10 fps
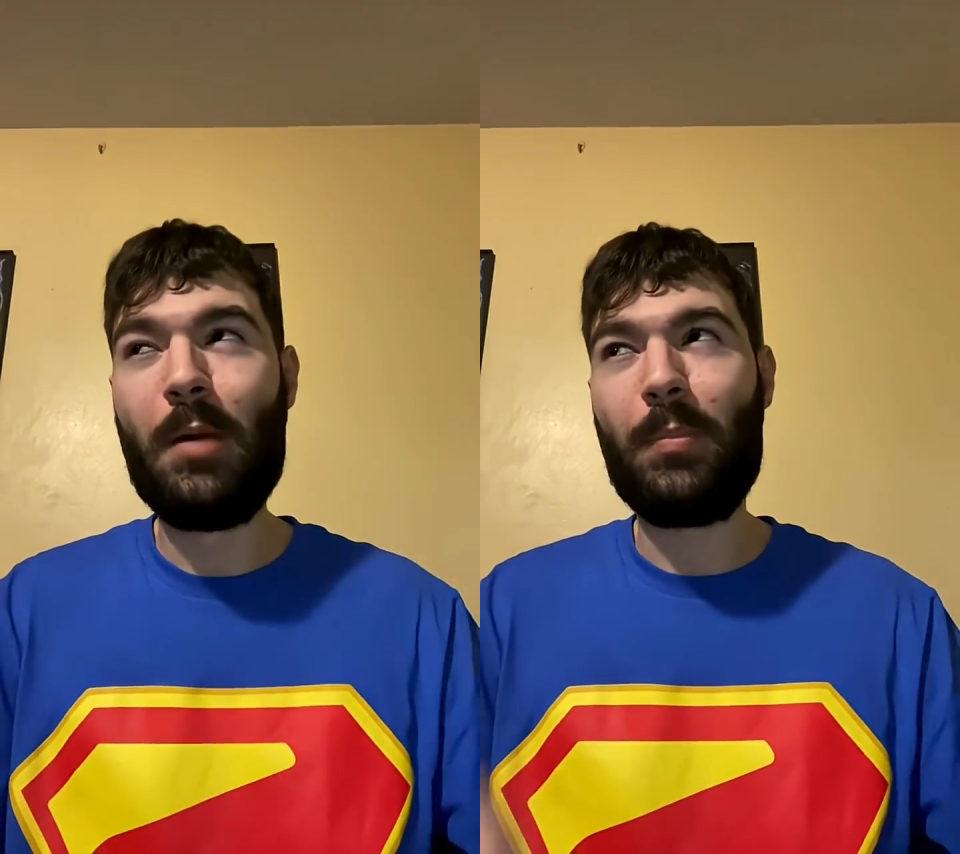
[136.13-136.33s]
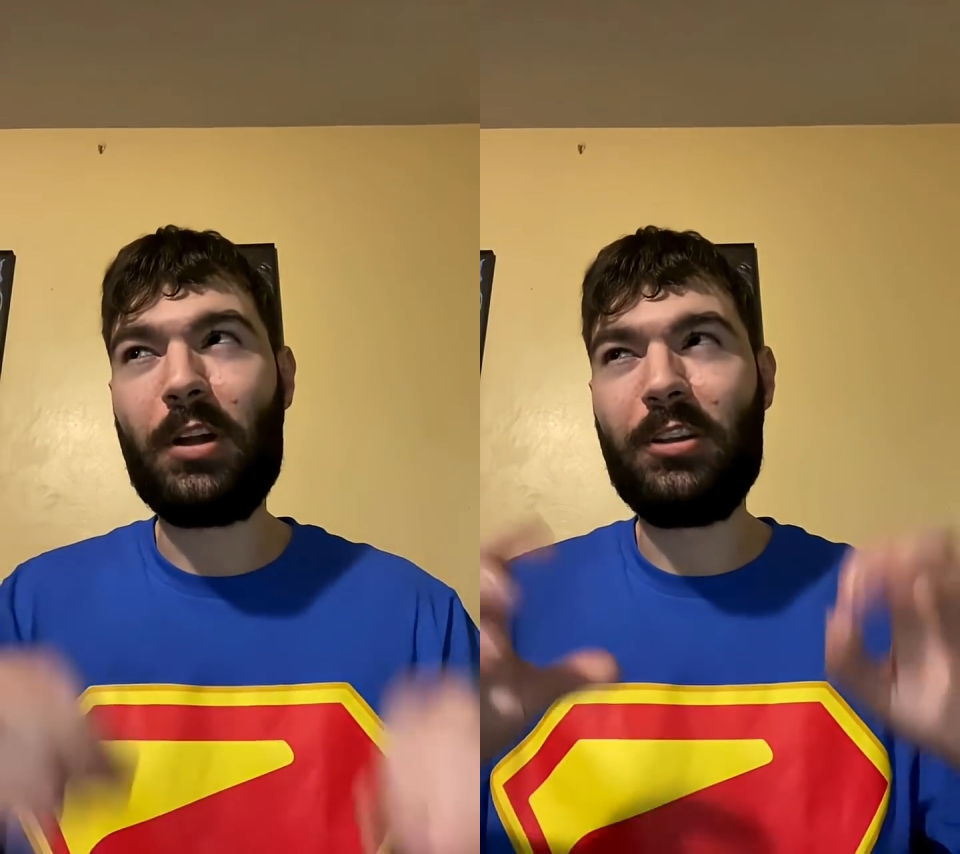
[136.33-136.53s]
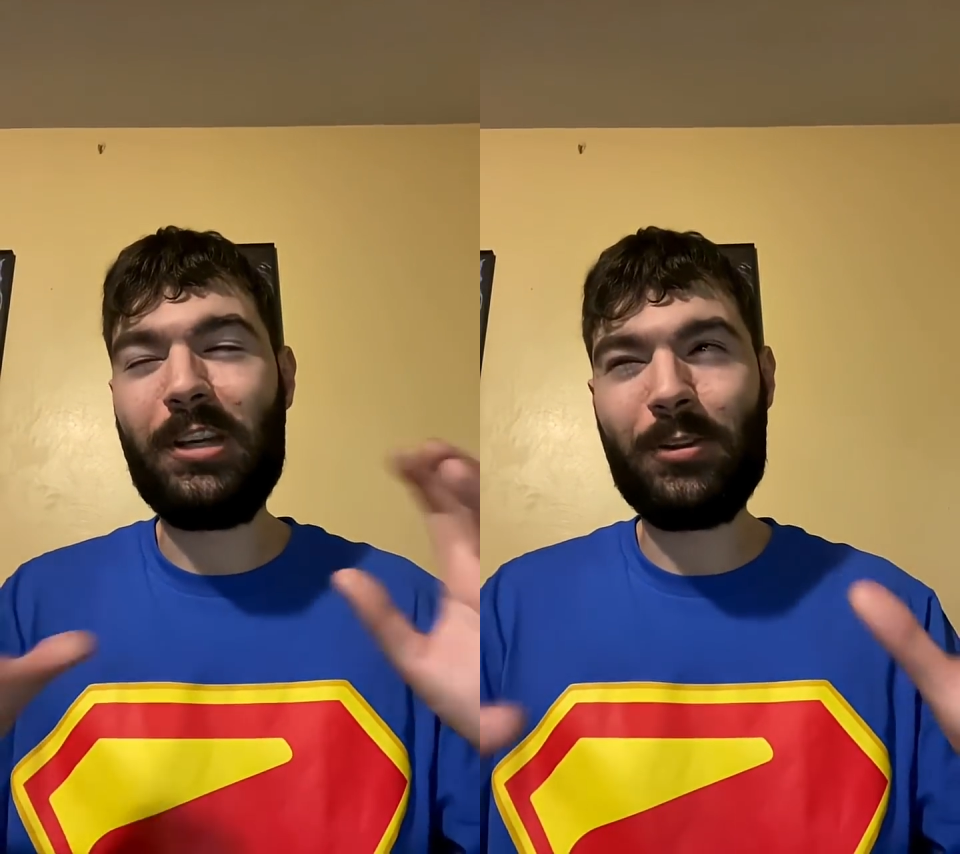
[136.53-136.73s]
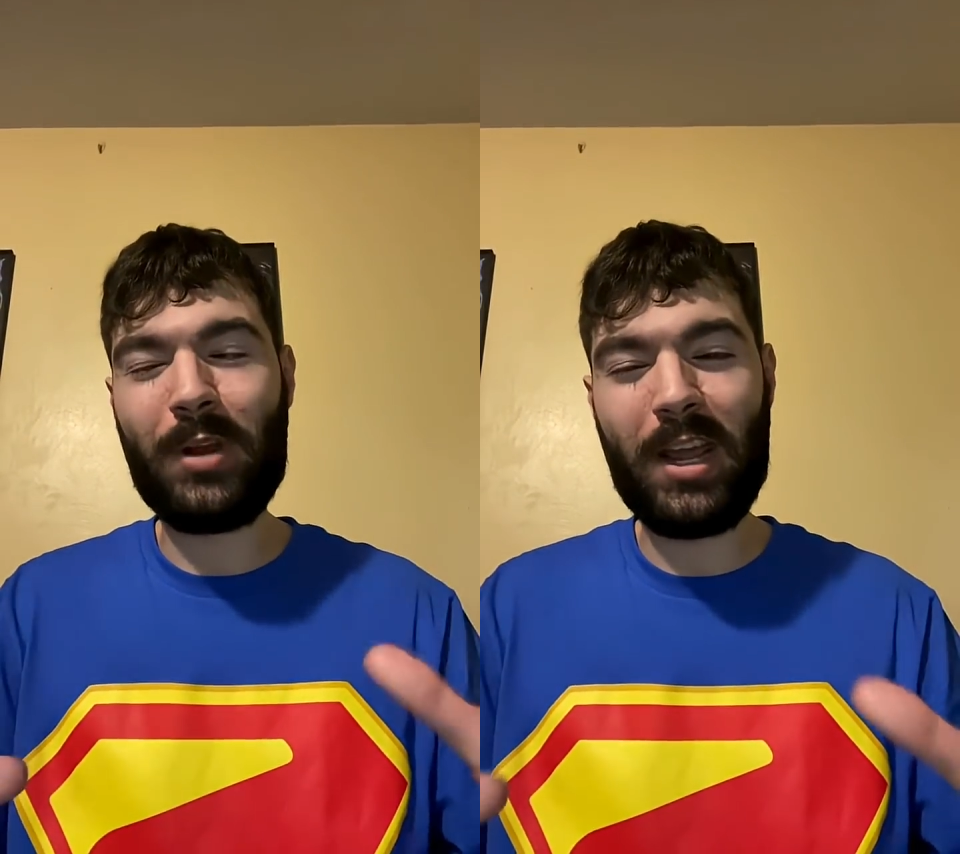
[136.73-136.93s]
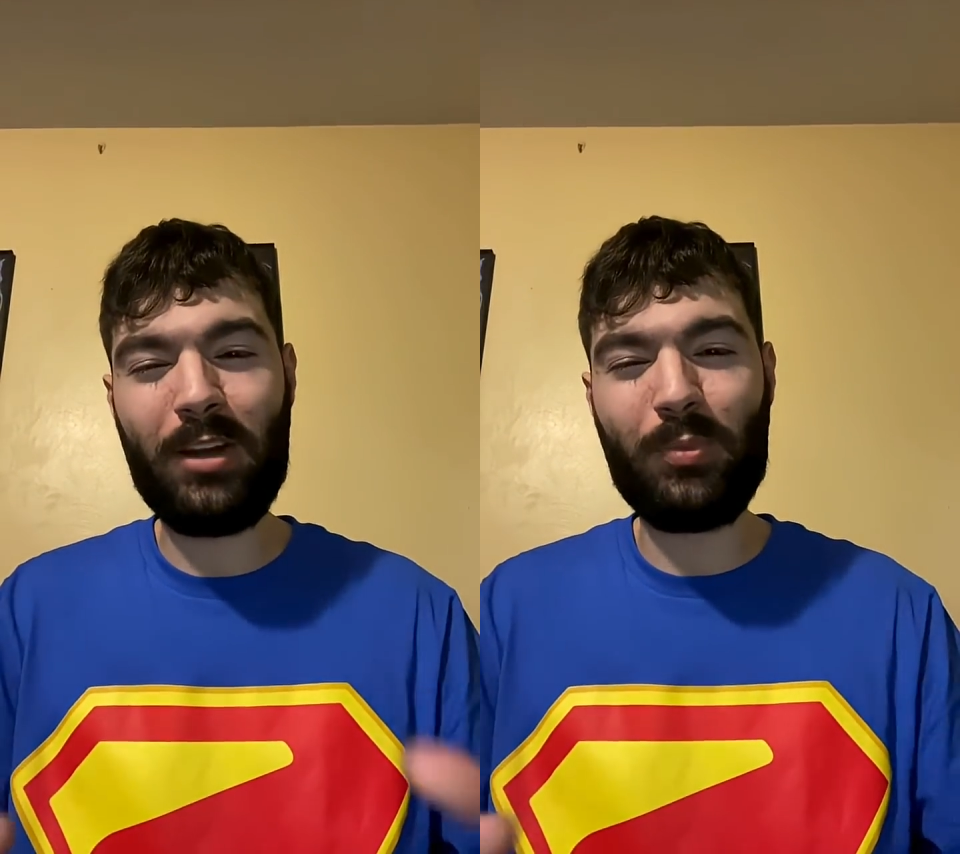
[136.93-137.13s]
but on the other
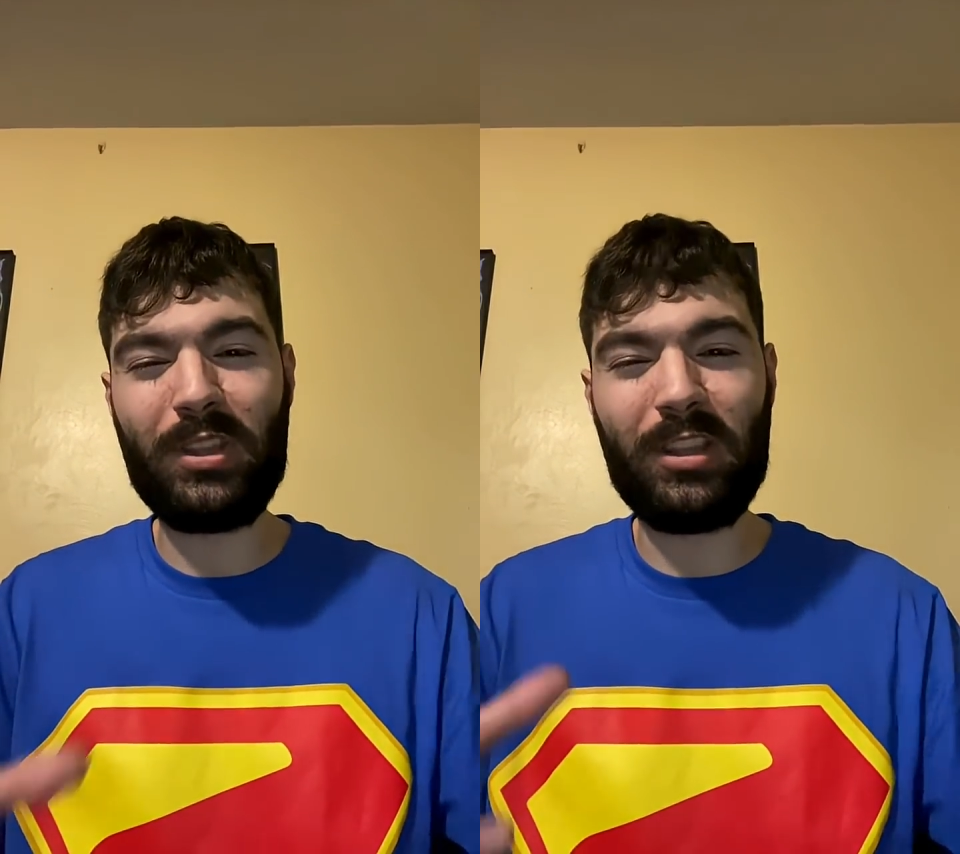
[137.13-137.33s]
hand, with the